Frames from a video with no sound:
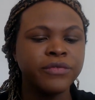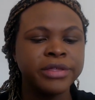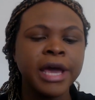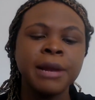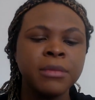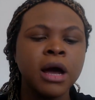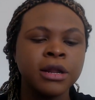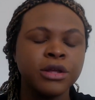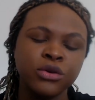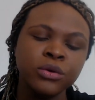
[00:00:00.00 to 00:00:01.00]
said, I'm not
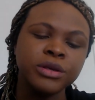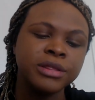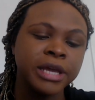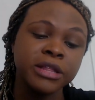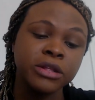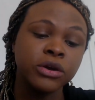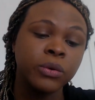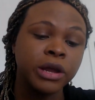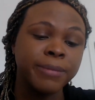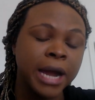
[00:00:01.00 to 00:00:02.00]
going to do this thing, and then they're
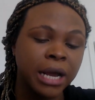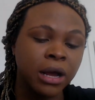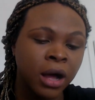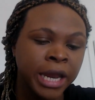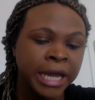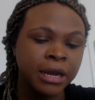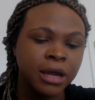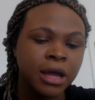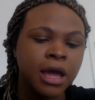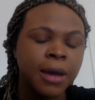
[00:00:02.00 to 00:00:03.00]
going back on it.
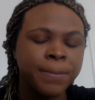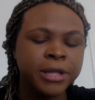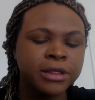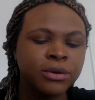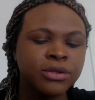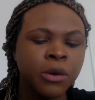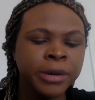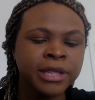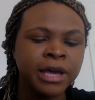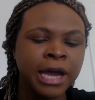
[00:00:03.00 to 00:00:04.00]
But there's so
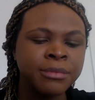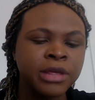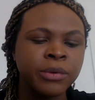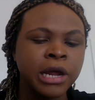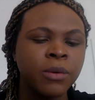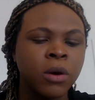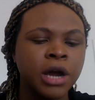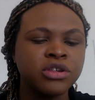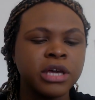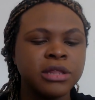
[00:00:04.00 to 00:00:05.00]
many times, like when I
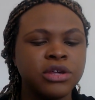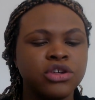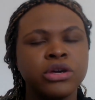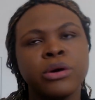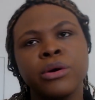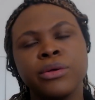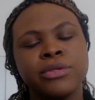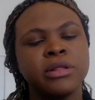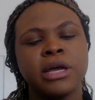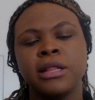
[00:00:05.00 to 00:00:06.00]
watch like these
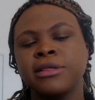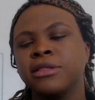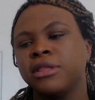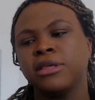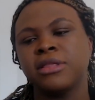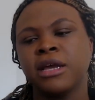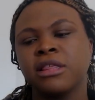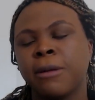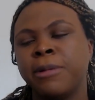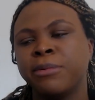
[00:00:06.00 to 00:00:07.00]
shows and I listen to these
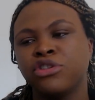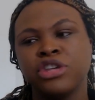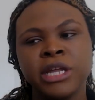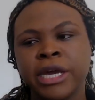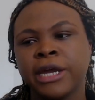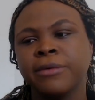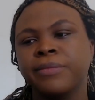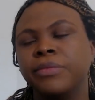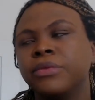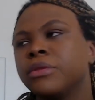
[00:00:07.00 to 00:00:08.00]
things about people cheating,